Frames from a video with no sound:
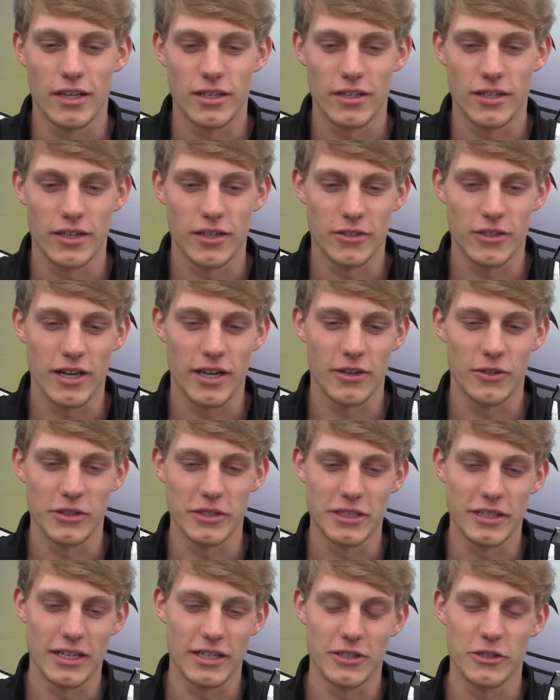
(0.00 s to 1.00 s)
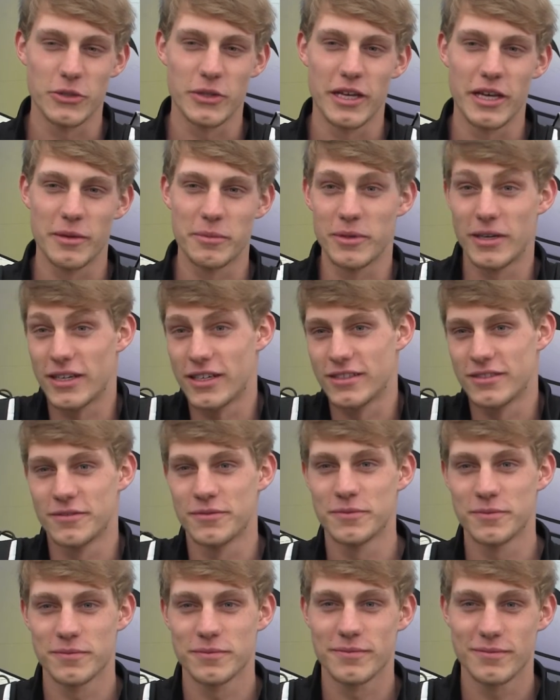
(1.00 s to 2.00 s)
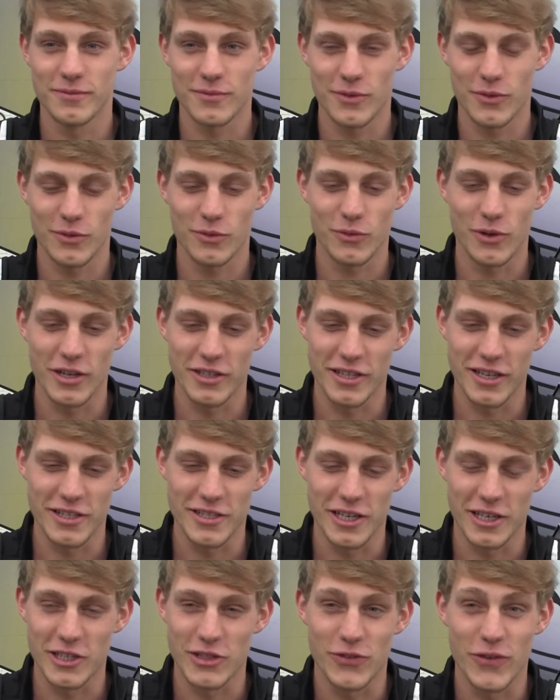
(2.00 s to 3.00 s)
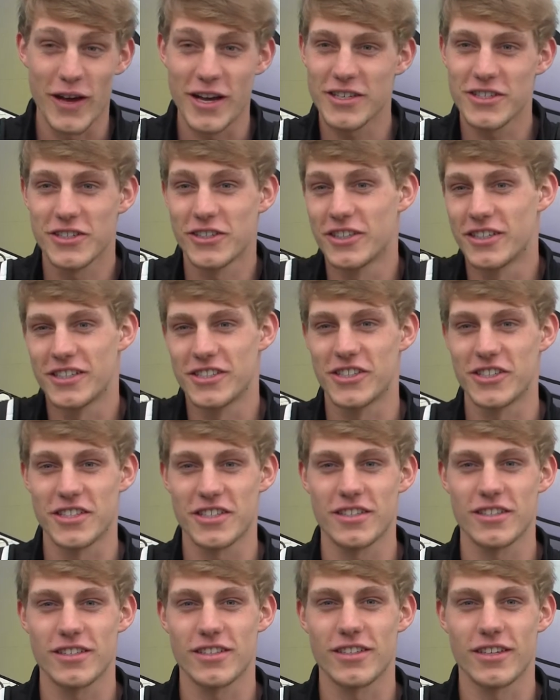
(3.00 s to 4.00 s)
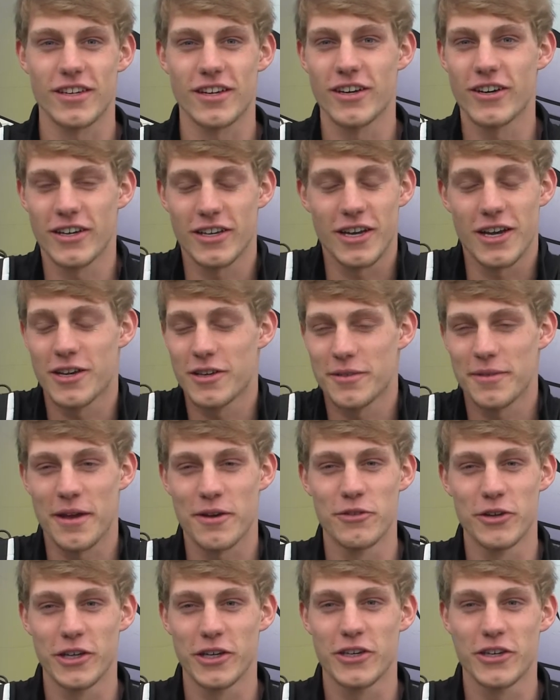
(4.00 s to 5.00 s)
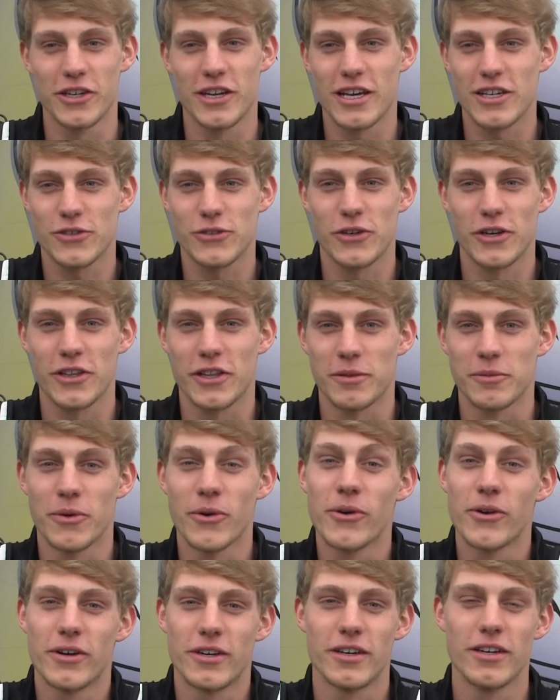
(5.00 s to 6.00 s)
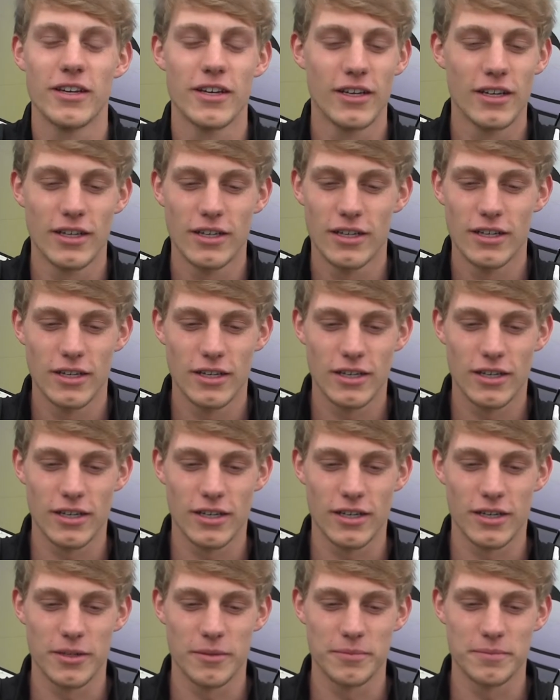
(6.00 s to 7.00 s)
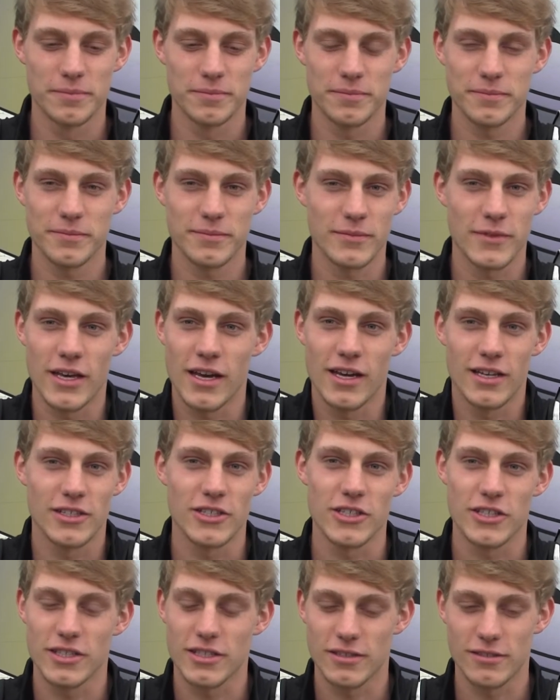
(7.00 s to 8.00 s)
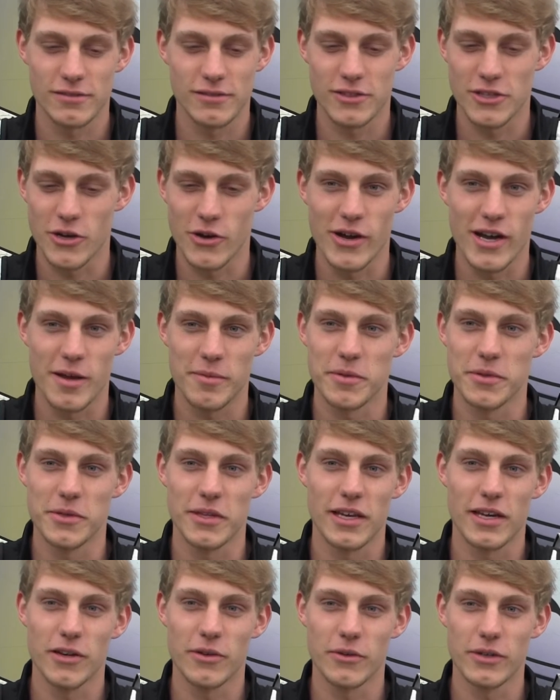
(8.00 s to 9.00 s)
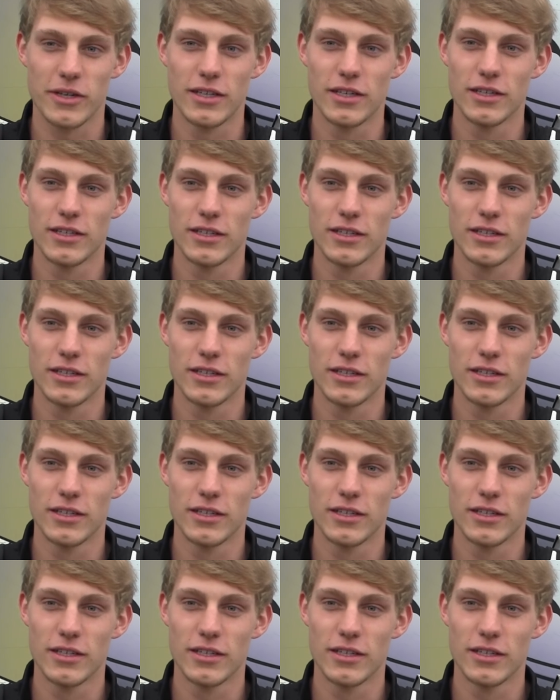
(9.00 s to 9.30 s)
you know, not only did I do that, but I ran 10 seconds faster, and it just, you know, I really couldn't ask for anything more. And yeah, just so happy with how it went.